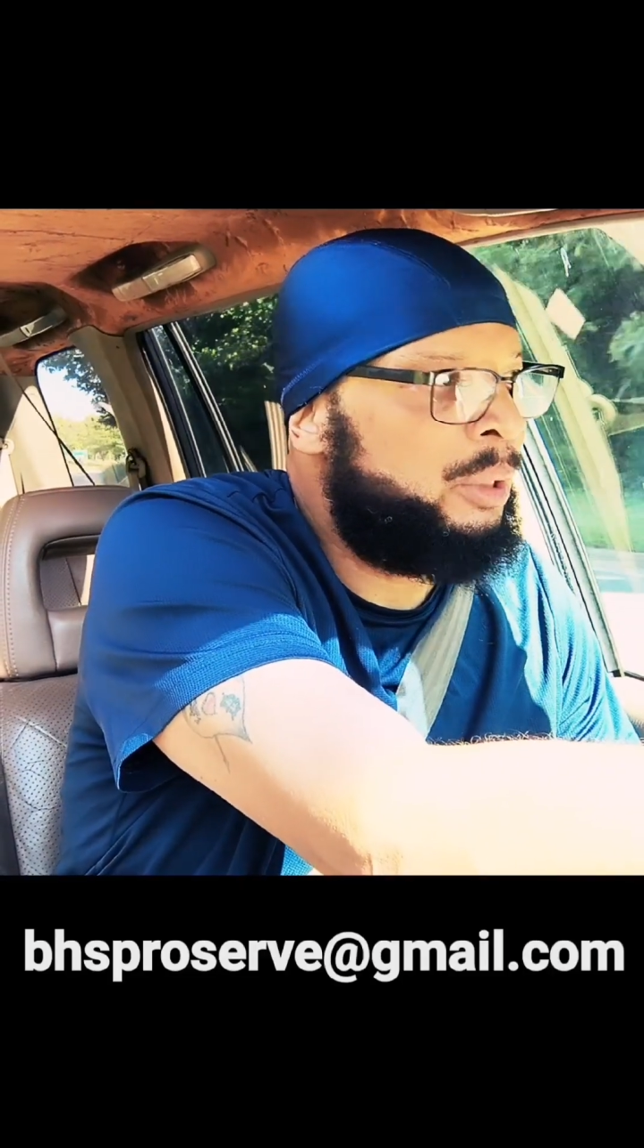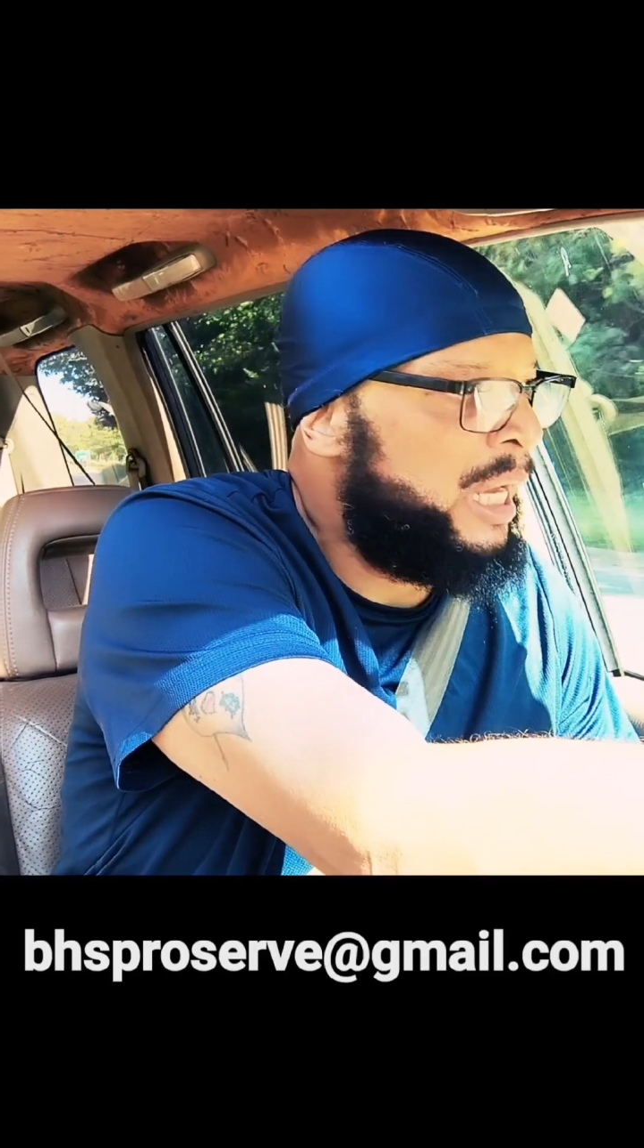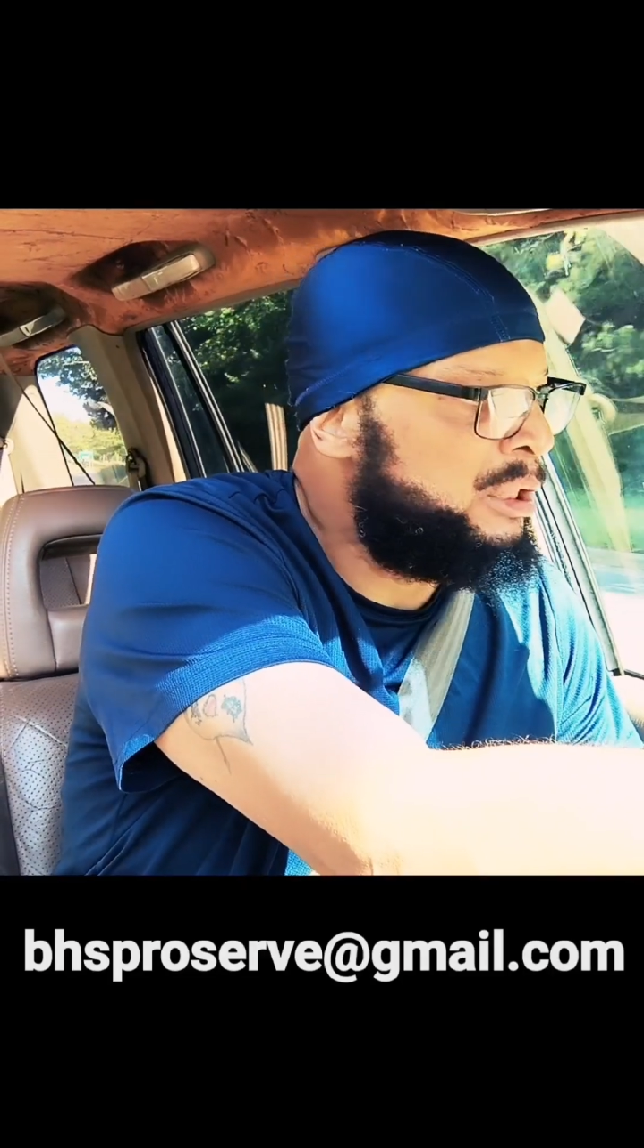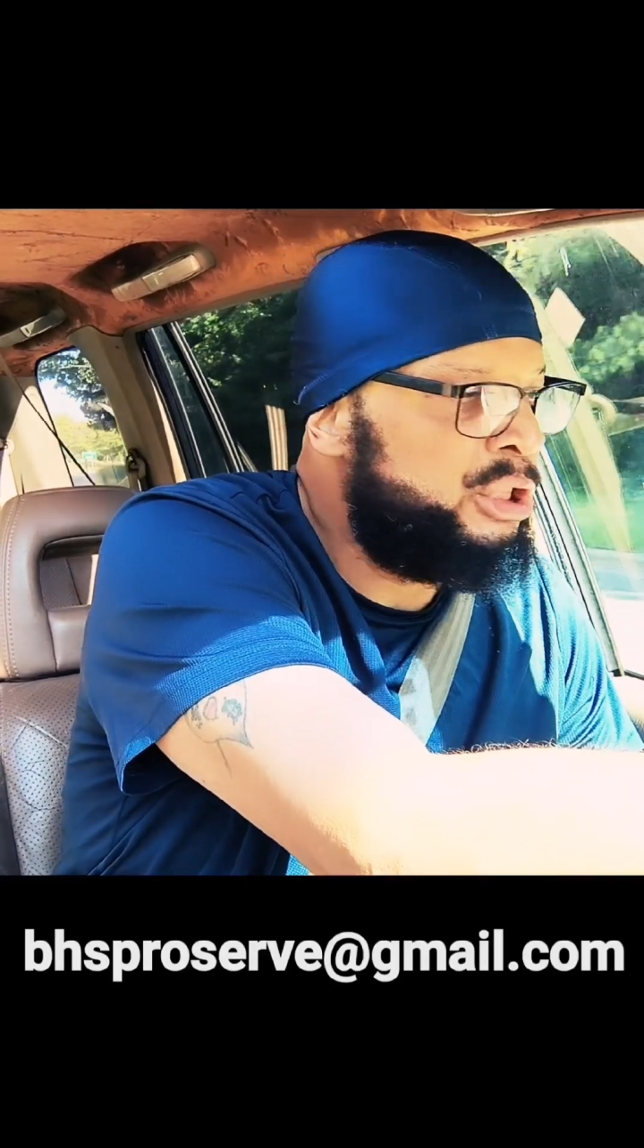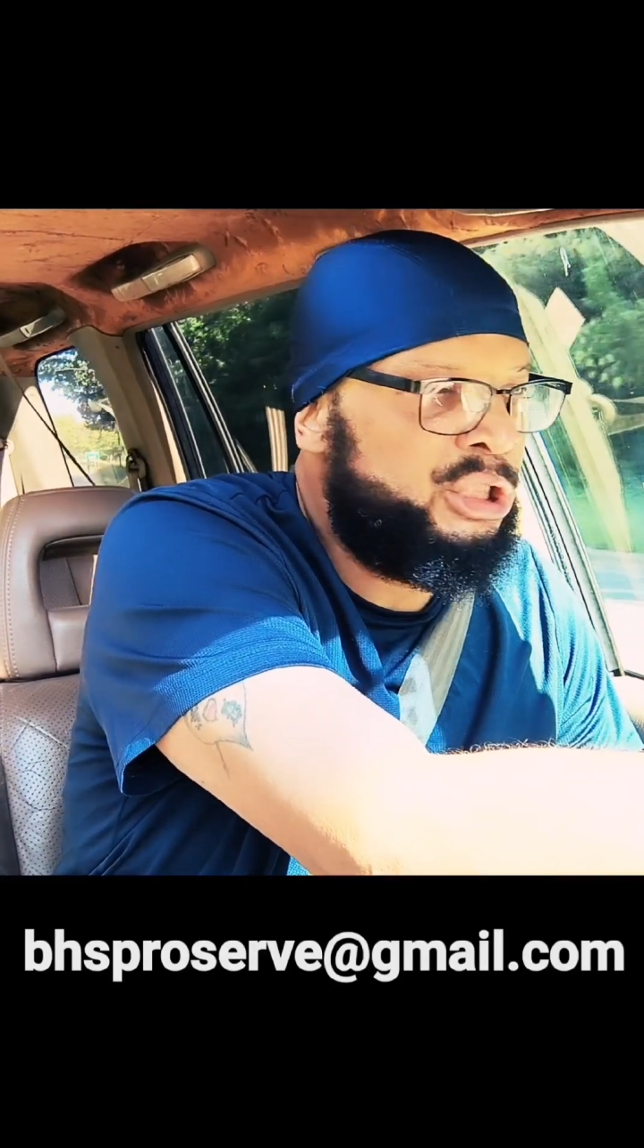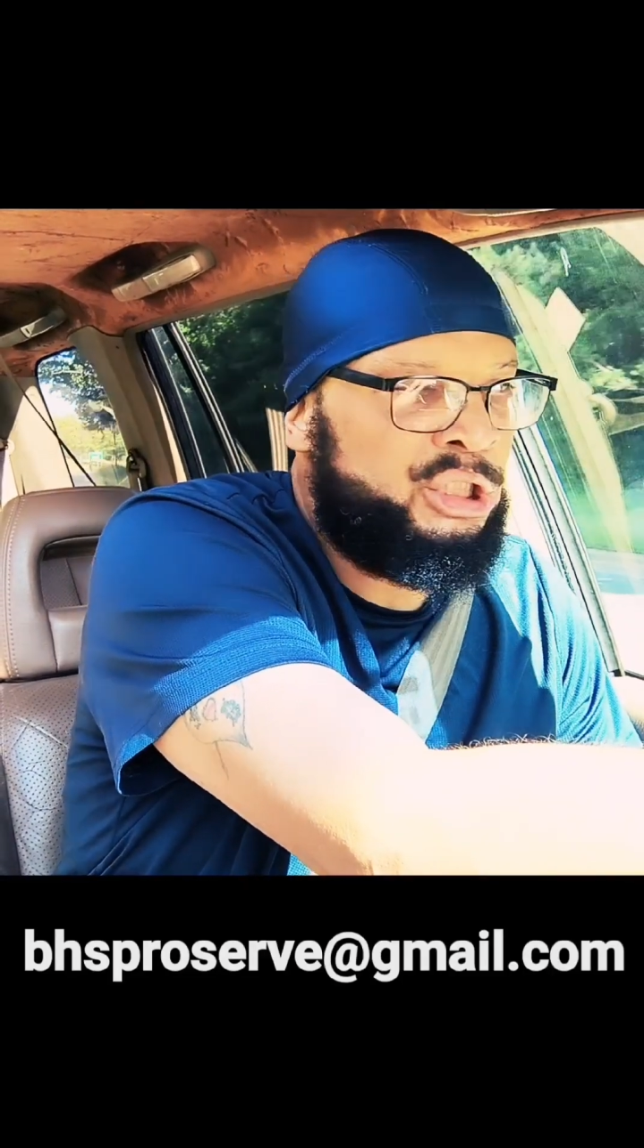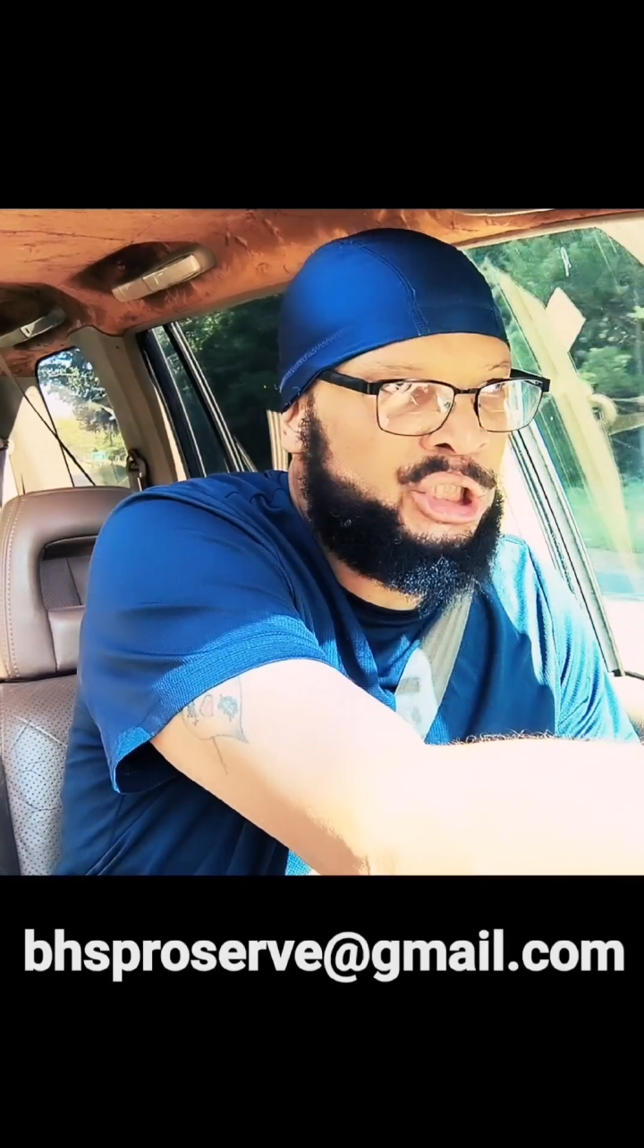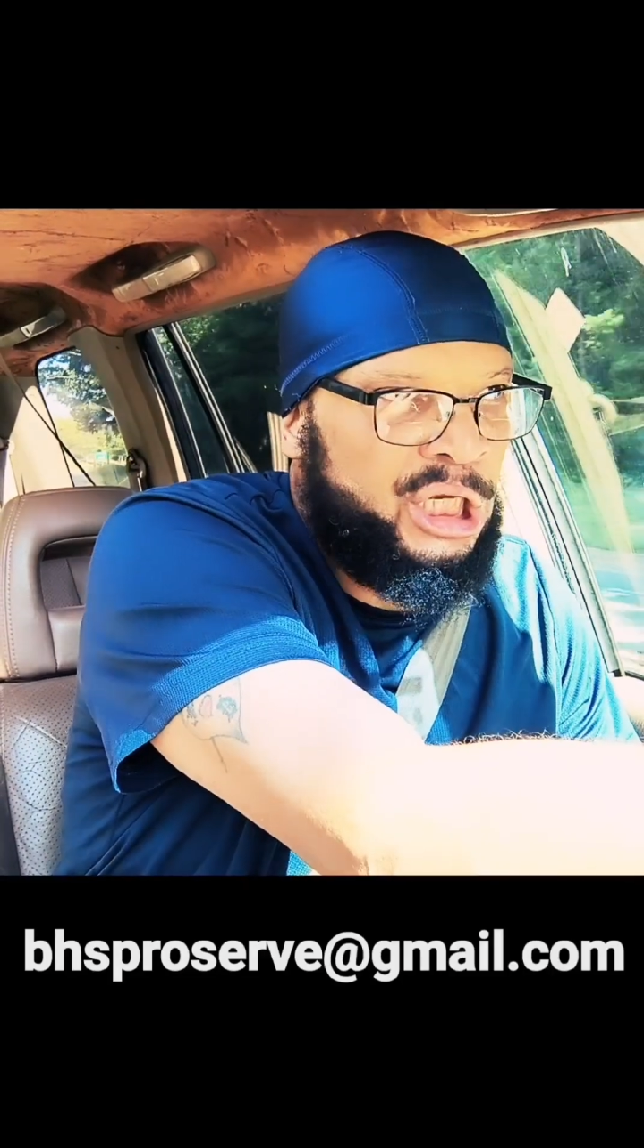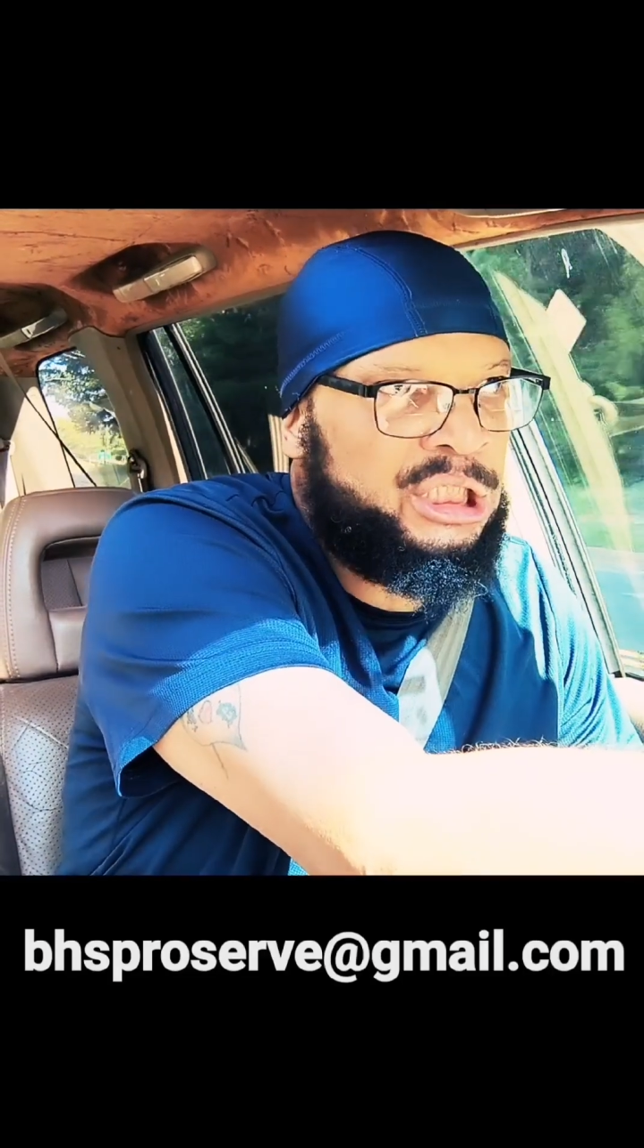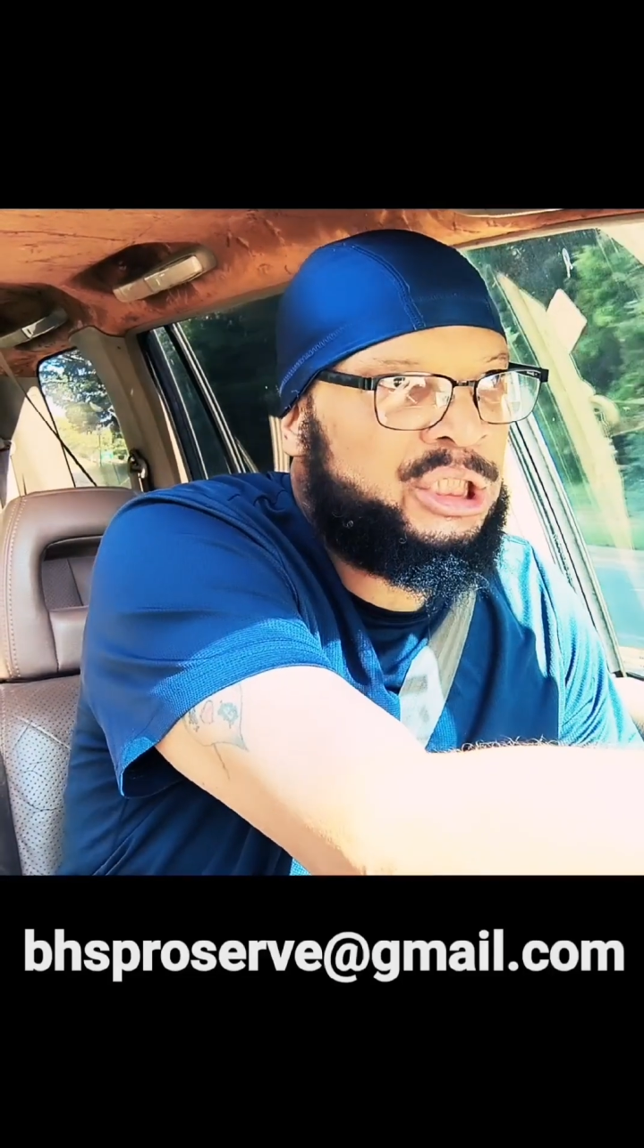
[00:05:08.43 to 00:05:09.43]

No, I loved